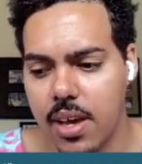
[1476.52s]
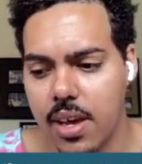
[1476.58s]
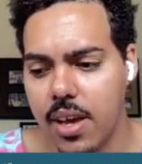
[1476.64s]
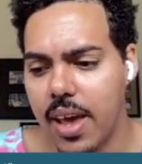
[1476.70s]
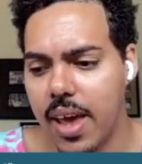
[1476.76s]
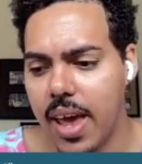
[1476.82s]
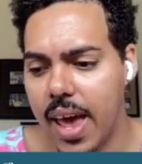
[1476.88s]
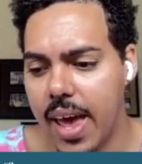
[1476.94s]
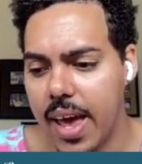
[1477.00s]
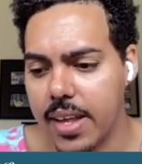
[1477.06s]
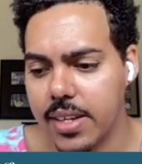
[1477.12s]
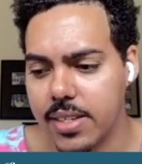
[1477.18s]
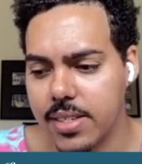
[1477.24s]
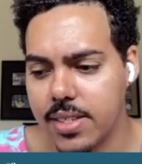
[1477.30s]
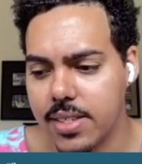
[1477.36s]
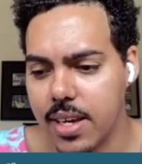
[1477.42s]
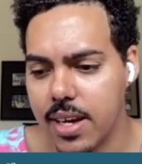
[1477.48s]
And
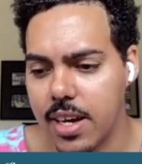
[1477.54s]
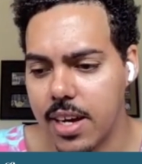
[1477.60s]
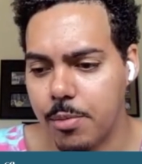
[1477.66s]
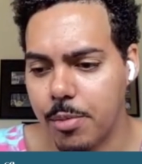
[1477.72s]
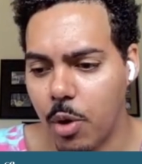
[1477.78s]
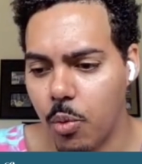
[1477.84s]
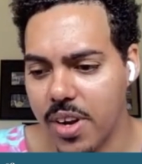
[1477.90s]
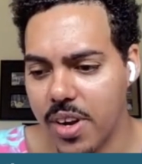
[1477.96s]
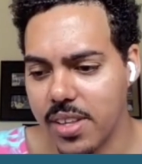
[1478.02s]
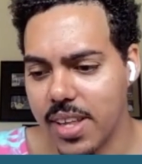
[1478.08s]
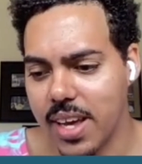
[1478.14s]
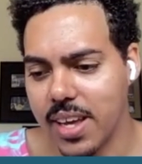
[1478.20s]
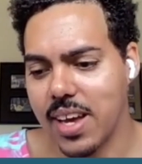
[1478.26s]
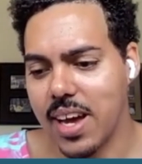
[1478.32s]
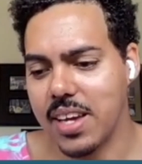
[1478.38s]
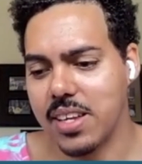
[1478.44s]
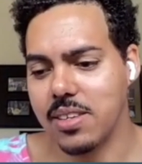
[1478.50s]
I wanted that
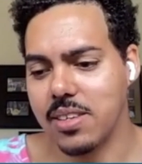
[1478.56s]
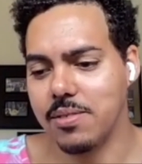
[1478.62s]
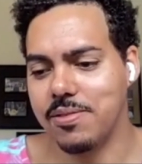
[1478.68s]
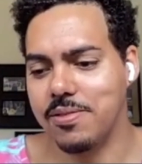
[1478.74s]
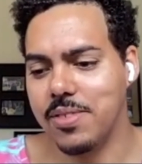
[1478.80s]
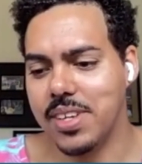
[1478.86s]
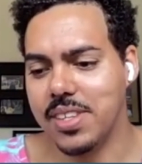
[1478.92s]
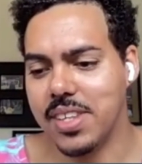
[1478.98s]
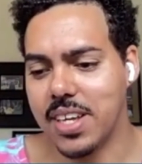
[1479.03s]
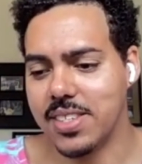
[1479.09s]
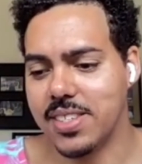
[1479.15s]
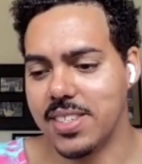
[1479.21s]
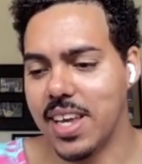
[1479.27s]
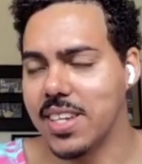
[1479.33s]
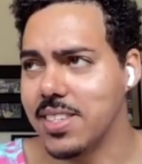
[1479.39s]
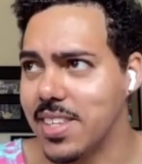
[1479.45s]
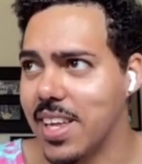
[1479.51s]
kind of that
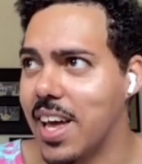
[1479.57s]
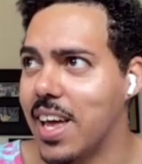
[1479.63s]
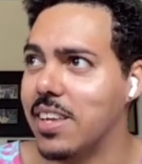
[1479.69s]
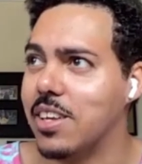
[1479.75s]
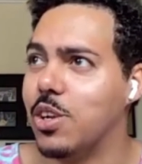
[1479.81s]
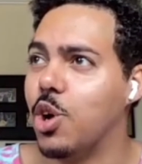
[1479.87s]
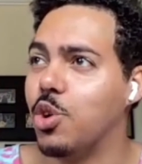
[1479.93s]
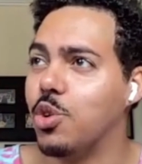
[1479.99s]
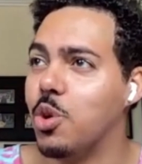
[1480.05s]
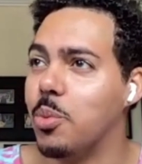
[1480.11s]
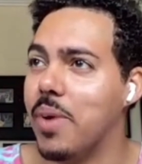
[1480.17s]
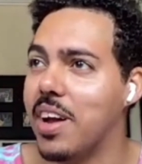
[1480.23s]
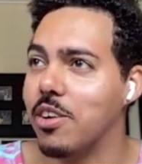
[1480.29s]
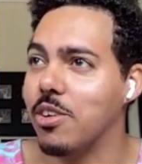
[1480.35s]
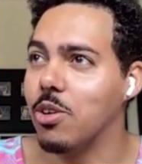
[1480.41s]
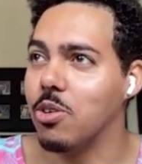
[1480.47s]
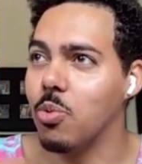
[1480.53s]
sense that, no
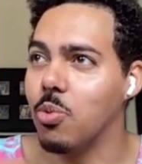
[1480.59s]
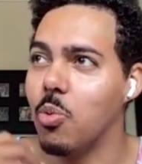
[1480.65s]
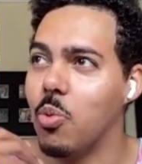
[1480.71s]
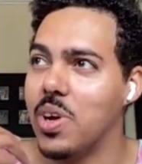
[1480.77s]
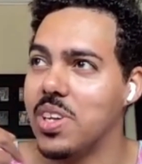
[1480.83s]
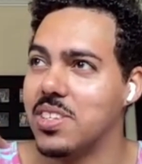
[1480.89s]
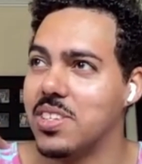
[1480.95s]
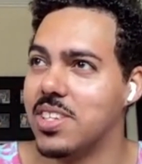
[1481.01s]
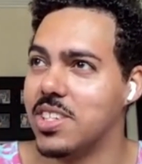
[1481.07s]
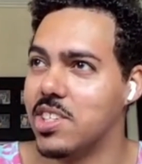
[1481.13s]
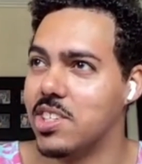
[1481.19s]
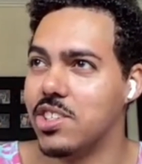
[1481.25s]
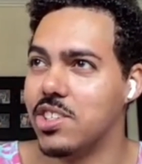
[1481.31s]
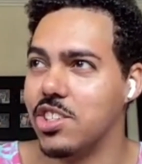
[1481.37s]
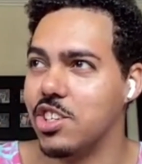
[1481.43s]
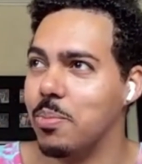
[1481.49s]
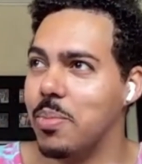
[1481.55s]
matter what
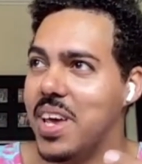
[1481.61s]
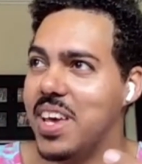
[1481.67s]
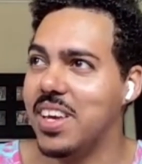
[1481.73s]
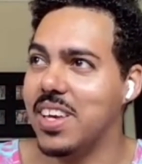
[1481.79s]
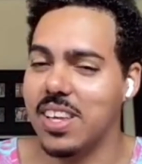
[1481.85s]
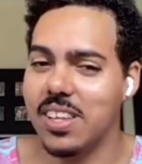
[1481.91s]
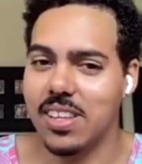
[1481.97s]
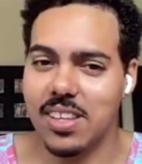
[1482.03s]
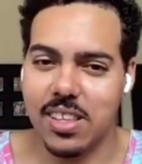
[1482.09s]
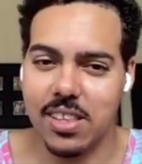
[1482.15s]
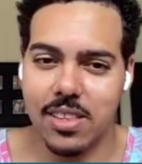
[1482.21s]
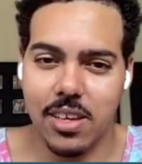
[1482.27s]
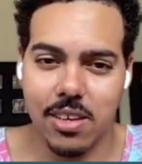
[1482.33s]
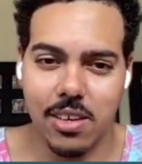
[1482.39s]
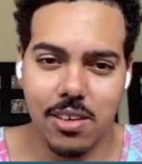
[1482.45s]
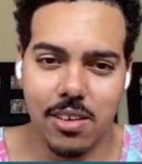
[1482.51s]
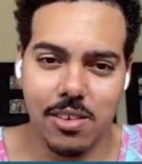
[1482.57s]
decisions you're making,
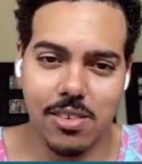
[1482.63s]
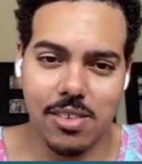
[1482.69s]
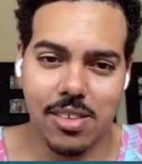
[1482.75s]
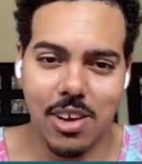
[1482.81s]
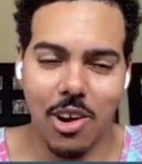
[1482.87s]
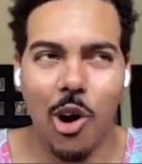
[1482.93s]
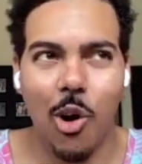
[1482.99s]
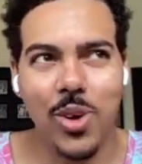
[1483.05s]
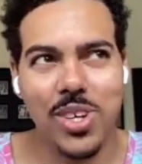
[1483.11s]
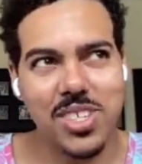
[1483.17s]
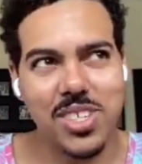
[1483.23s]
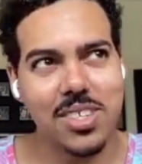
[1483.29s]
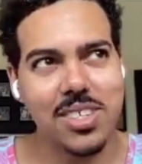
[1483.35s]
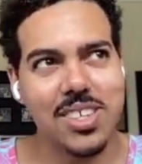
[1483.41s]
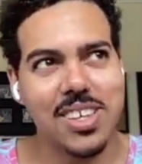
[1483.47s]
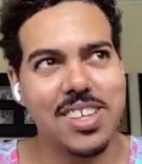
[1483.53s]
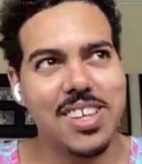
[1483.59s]
there always
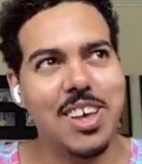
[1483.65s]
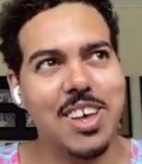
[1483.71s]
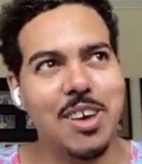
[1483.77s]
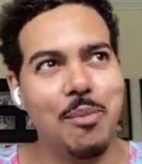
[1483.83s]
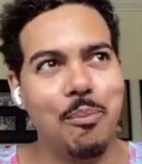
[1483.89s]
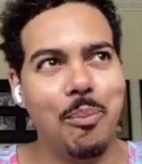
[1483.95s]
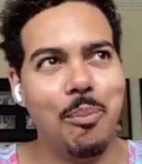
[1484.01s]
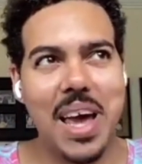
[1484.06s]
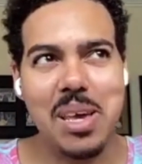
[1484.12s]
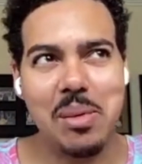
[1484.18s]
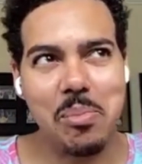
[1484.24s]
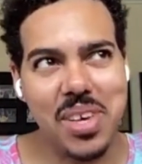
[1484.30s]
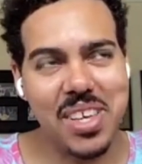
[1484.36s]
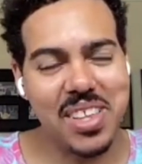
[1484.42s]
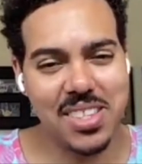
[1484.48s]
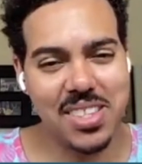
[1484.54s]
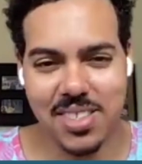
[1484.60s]
might
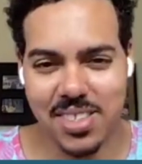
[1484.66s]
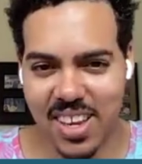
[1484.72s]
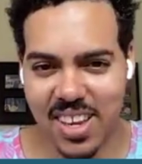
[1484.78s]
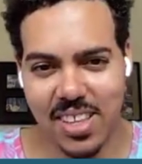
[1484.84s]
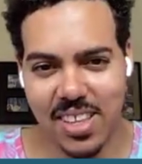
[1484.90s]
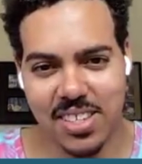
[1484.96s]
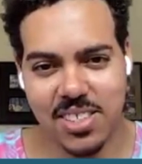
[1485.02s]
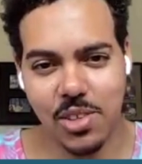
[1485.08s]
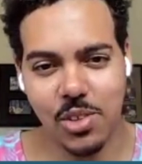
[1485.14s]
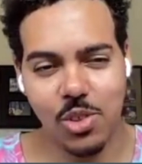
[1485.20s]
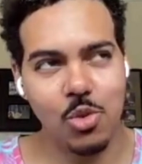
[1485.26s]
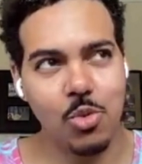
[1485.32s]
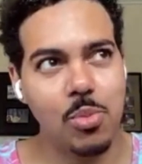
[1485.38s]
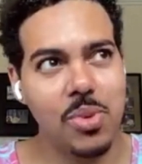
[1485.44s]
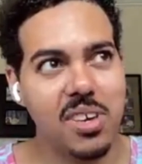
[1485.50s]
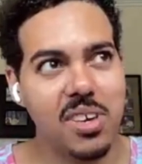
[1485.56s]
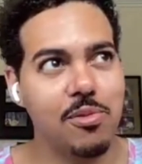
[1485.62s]
be this thing that's
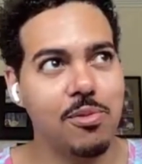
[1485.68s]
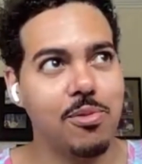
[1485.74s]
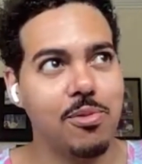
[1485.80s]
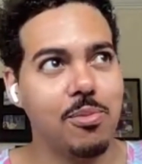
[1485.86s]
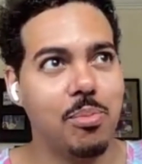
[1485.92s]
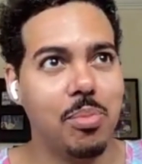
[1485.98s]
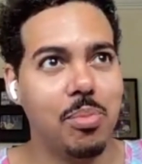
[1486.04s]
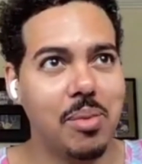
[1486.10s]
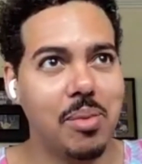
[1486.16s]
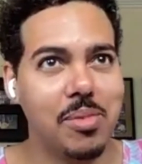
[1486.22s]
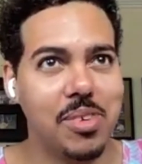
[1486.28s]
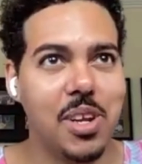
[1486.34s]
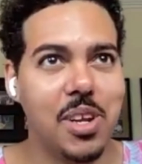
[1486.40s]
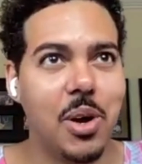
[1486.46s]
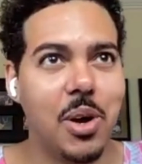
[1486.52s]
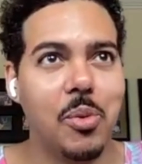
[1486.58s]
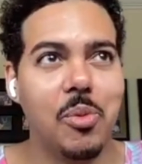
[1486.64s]
looming,
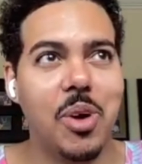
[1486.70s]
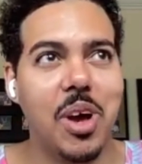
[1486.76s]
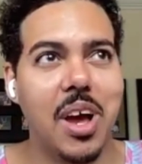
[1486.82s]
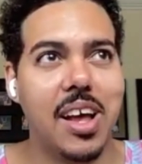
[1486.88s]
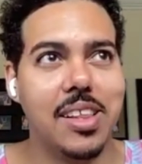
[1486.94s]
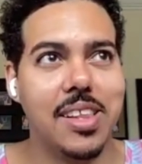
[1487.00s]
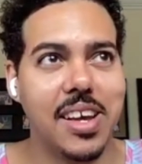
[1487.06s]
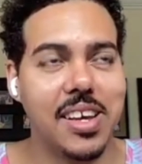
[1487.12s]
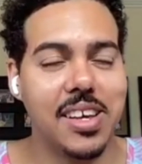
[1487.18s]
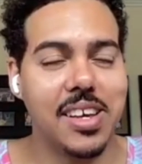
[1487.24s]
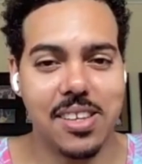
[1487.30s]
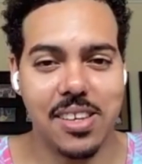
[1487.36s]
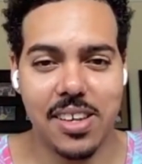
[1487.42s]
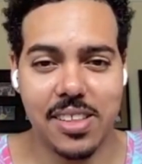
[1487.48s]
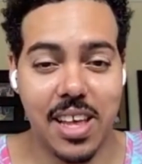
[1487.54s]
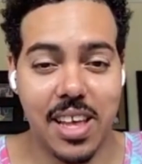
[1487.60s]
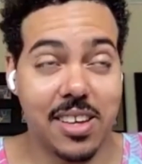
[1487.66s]

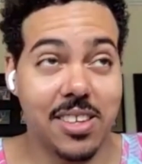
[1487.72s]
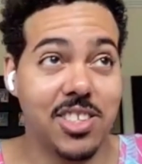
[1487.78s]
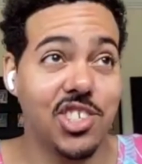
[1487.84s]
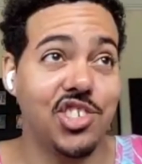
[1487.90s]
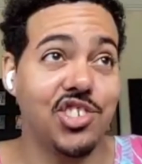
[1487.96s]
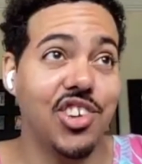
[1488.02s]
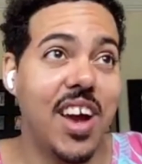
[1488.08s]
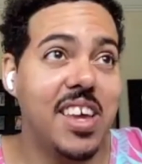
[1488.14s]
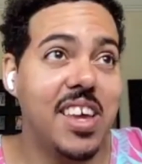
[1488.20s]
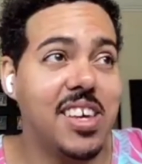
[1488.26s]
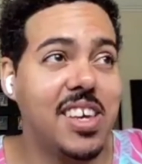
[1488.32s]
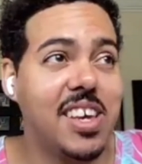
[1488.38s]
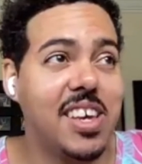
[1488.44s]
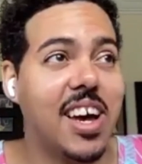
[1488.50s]
that could strike,